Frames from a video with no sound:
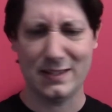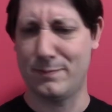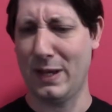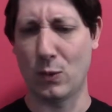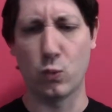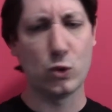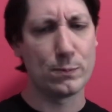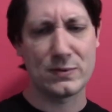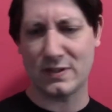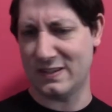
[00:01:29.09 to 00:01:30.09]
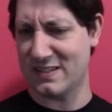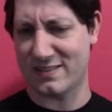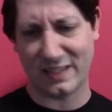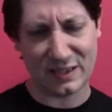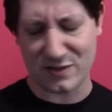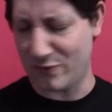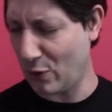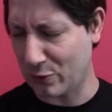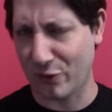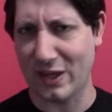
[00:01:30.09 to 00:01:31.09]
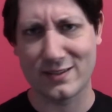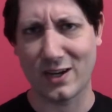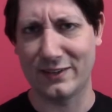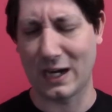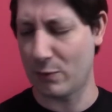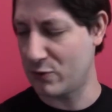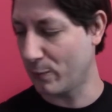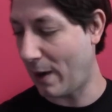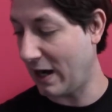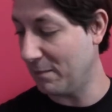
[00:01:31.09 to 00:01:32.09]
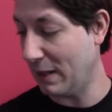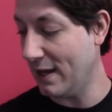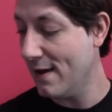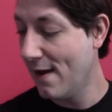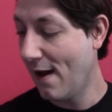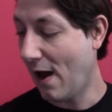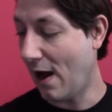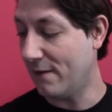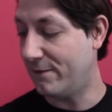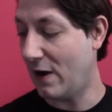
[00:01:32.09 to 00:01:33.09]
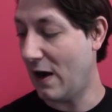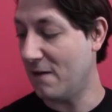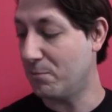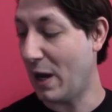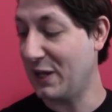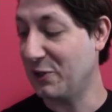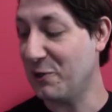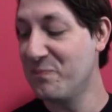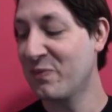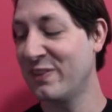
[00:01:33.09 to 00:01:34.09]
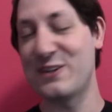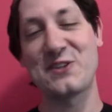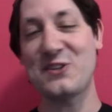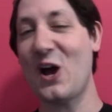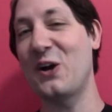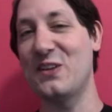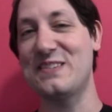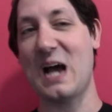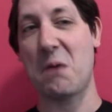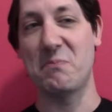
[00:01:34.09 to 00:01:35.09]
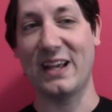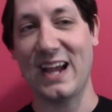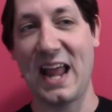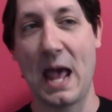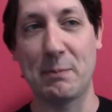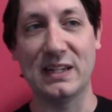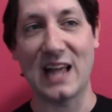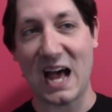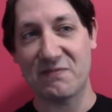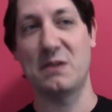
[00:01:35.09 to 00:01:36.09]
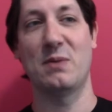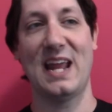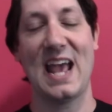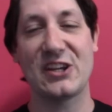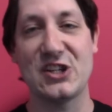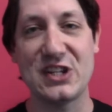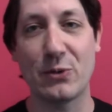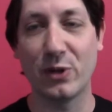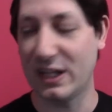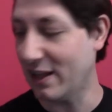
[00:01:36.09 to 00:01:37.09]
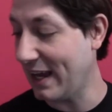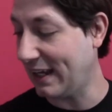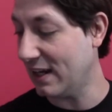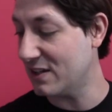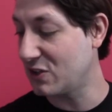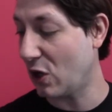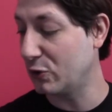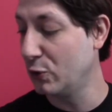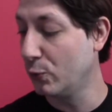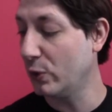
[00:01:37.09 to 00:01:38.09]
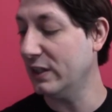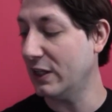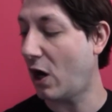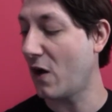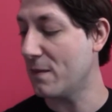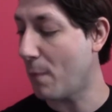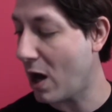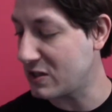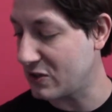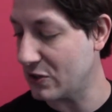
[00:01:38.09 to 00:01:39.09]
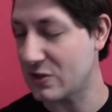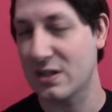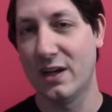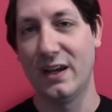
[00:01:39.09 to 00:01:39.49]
big whoops and these vocal things on there, which reminded me of Michael. There's a song in this album that kind of had me laughing, but I actually did really like it, and it's called Who Really Are the Monsters.